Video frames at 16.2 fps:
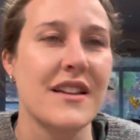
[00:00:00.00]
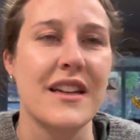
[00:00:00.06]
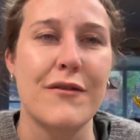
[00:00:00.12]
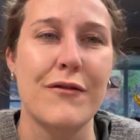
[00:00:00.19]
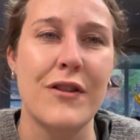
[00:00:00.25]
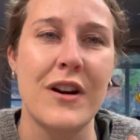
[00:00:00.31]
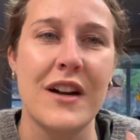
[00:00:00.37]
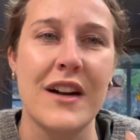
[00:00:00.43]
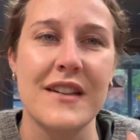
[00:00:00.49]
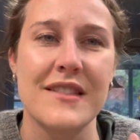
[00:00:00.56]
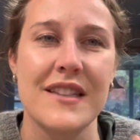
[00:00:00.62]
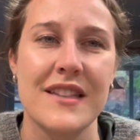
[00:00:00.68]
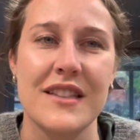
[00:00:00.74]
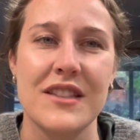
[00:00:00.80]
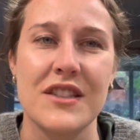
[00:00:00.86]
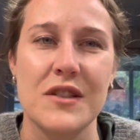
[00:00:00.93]
front
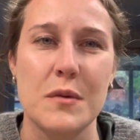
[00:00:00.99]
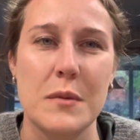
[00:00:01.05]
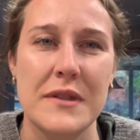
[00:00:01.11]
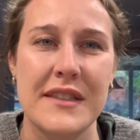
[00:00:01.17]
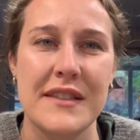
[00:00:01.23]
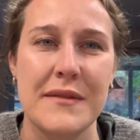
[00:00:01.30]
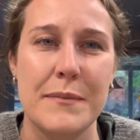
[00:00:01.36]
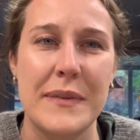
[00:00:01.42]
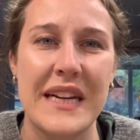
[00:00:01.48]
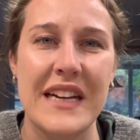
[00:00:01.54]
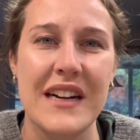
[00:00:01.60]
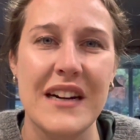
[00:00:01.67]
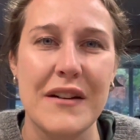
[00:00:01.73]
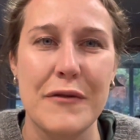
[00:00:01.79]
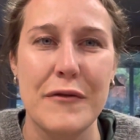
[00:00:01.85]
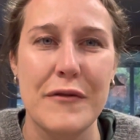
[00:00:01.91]
gusset that just wasn't big
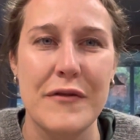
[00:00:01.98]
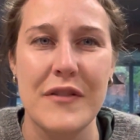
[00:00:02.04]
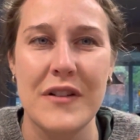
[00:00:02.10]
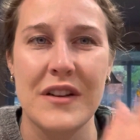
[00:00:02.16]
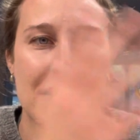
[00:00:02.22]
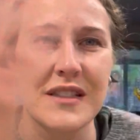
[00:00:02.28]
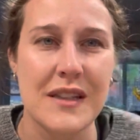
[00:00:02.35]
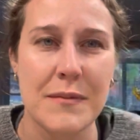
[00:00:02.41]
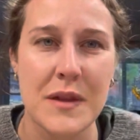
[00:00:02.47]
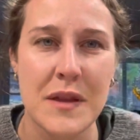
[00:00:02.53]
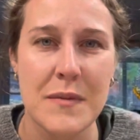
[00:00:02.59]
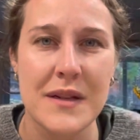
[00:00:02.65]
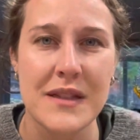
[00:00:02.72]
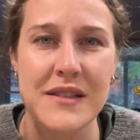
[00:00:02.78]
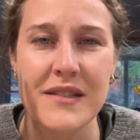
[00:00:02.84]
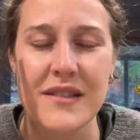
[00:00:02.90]
enough on some of the
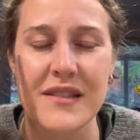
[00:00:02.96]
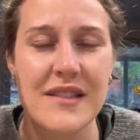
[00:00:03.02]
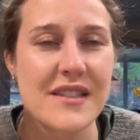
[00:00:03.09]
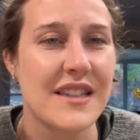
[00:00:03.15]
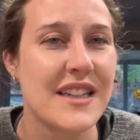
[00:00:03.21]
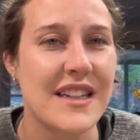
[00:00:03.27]
mittens.